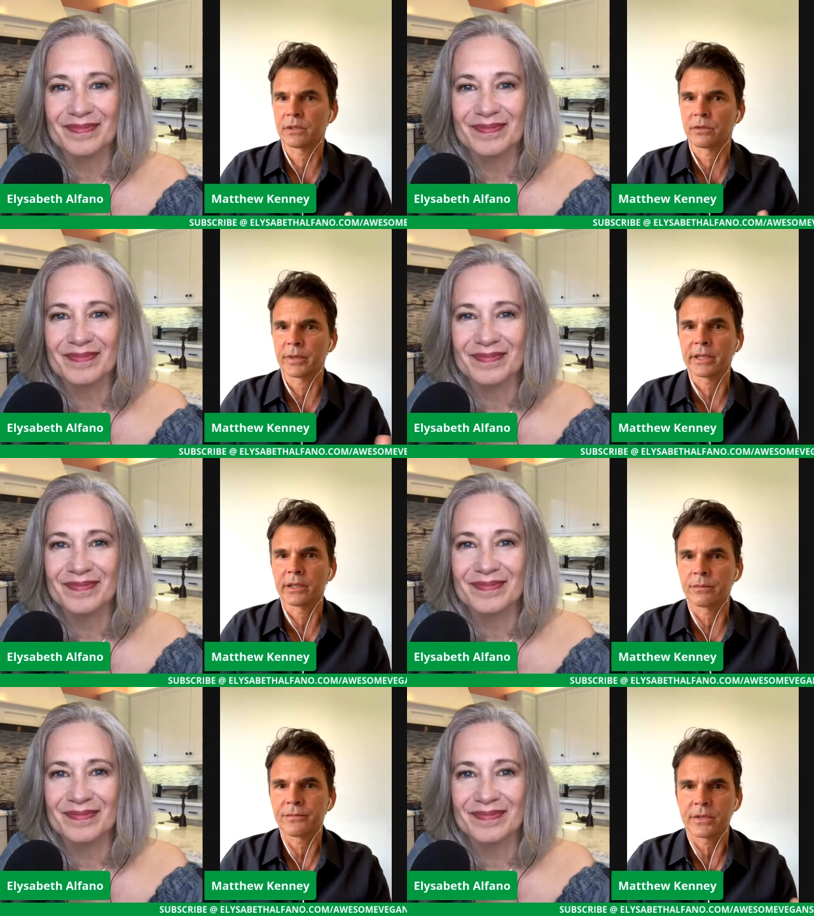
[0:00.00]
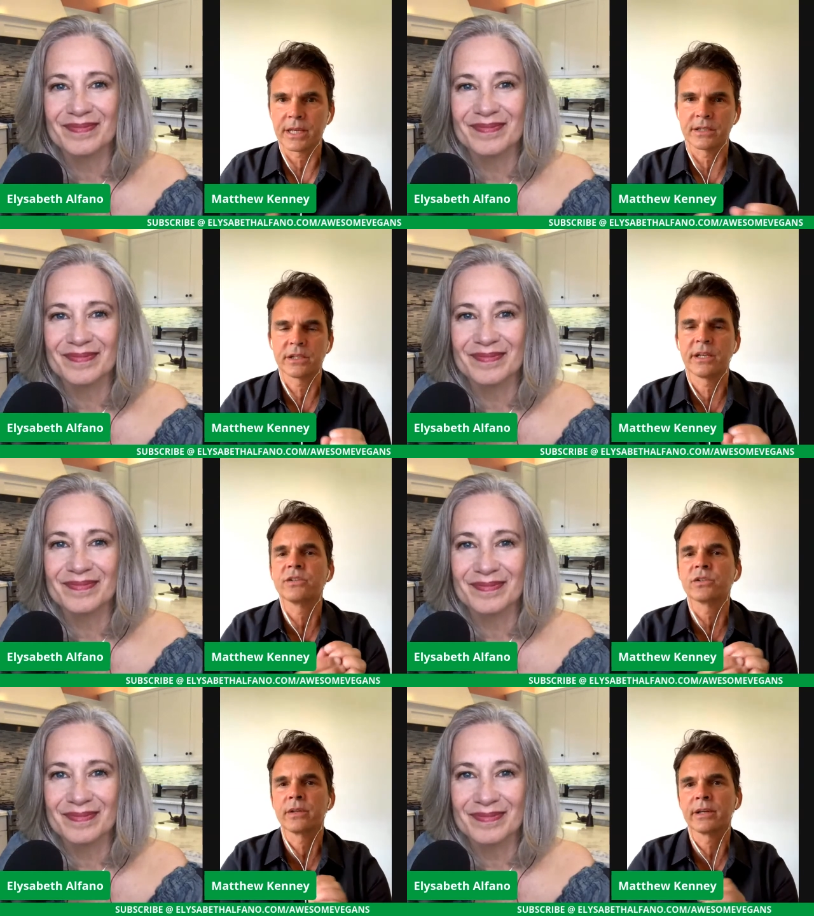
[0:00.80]
Speaker 1: the curriculum for the
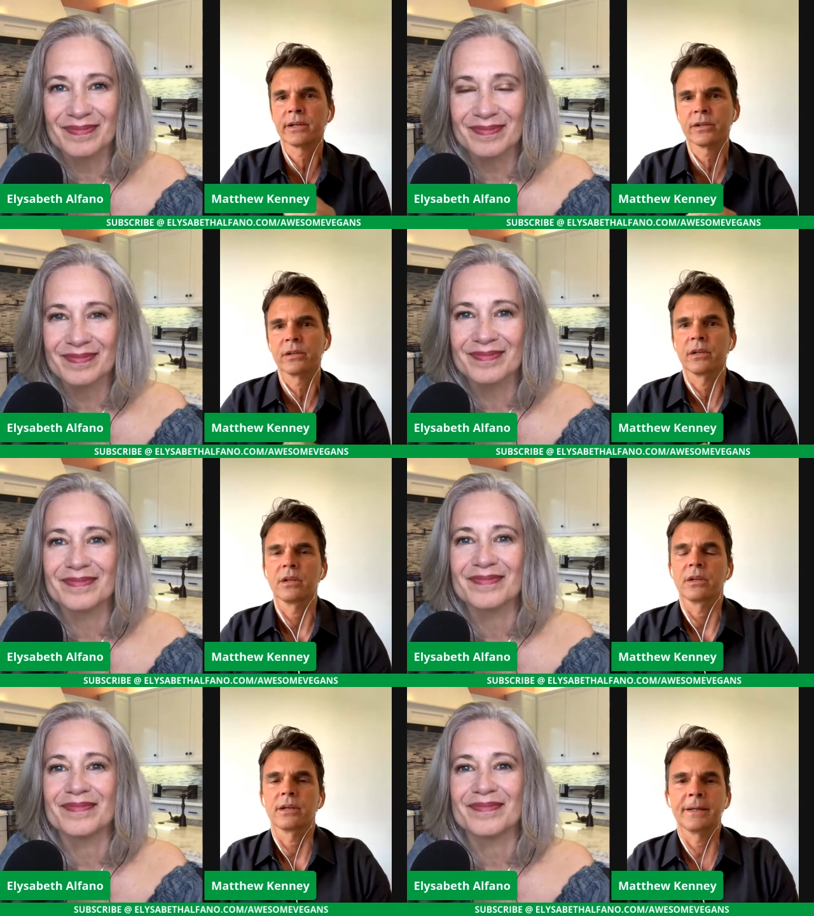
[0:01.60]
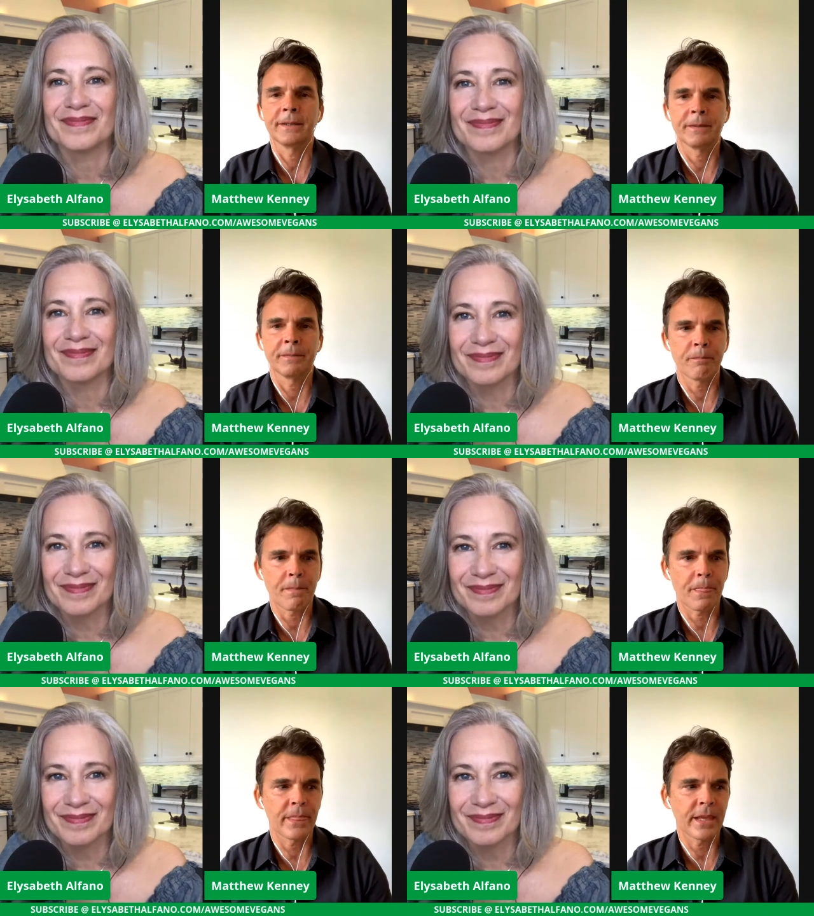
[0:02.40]
education there. Um,
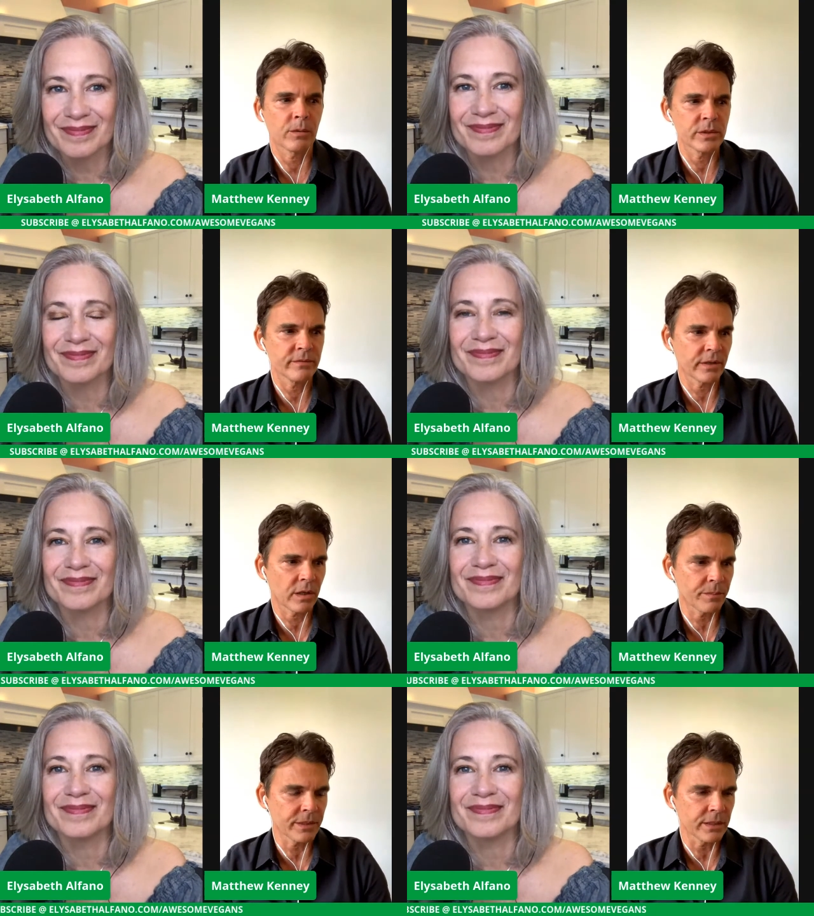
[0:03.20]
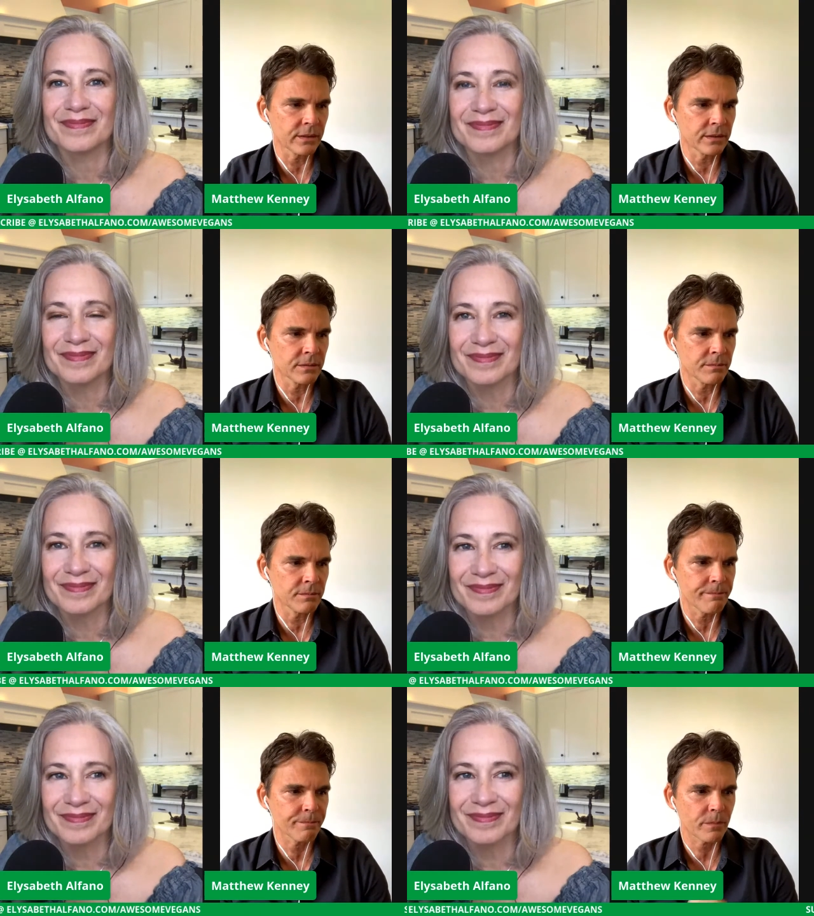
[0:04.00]
now we're developing
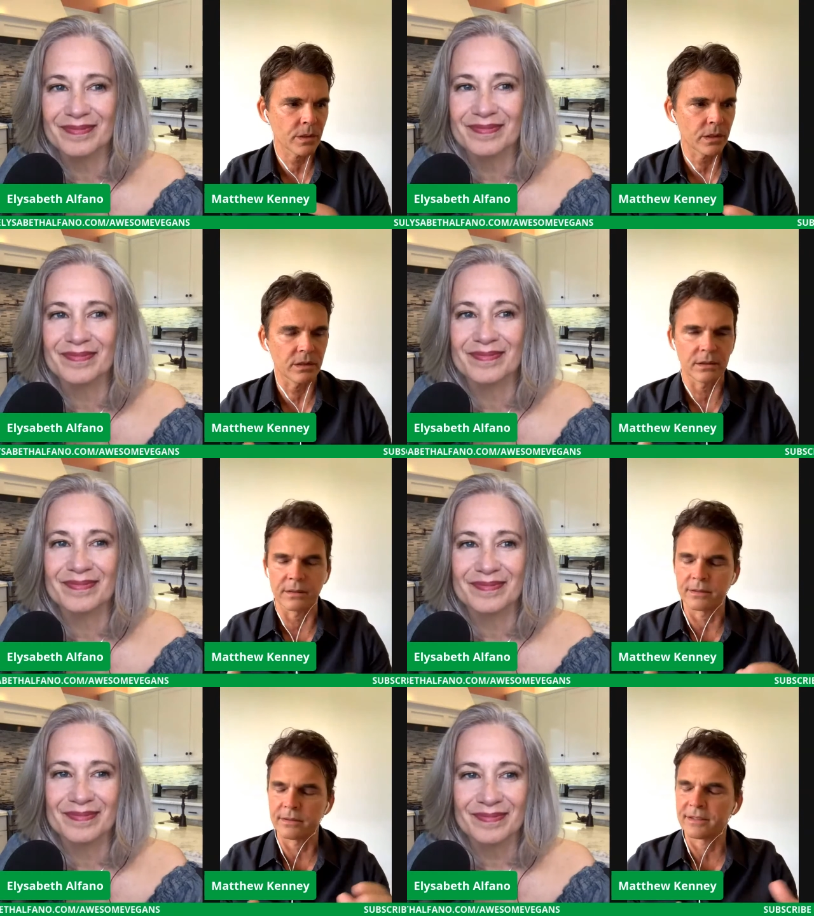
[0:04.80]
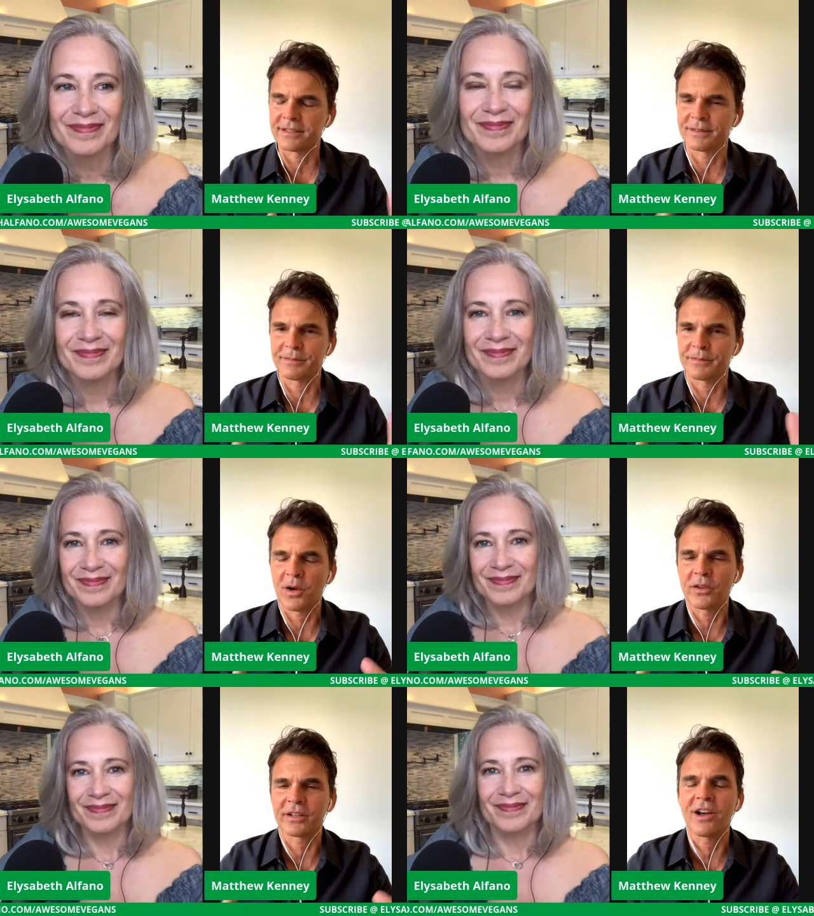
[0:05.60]
um, uh, uh,
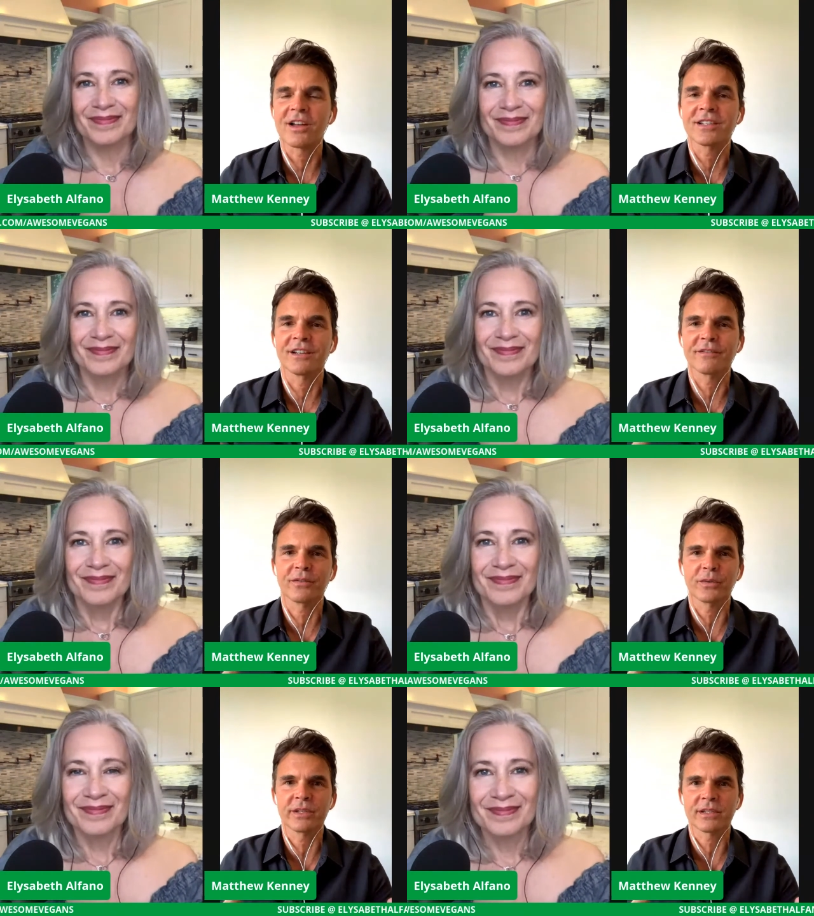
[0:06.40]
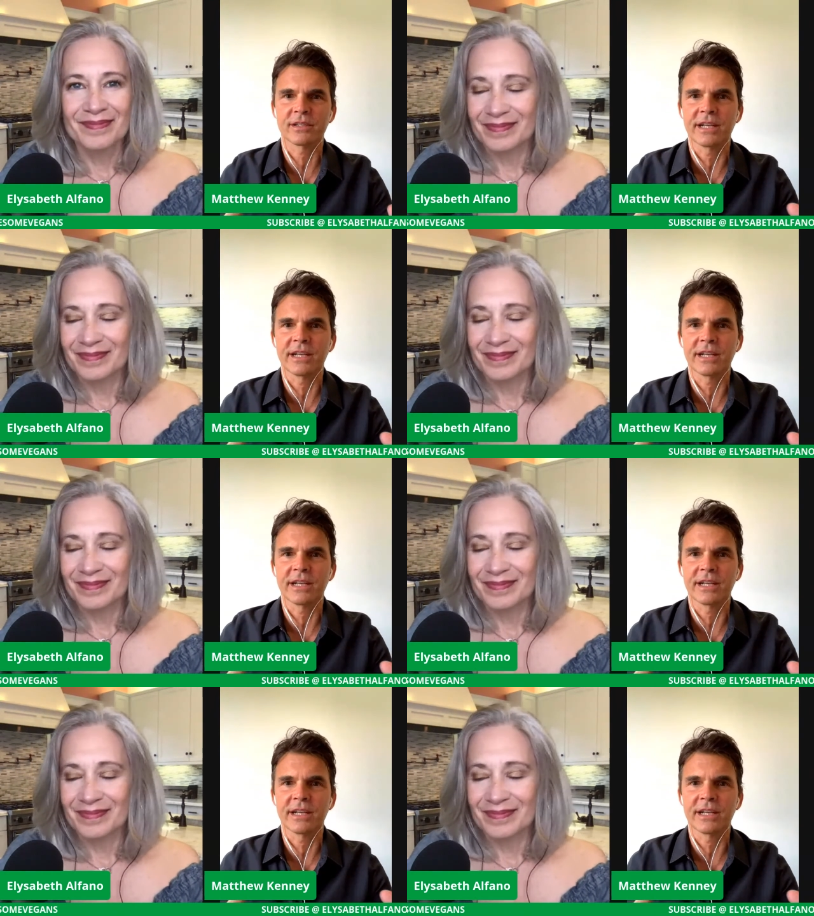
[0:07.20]
all the content for this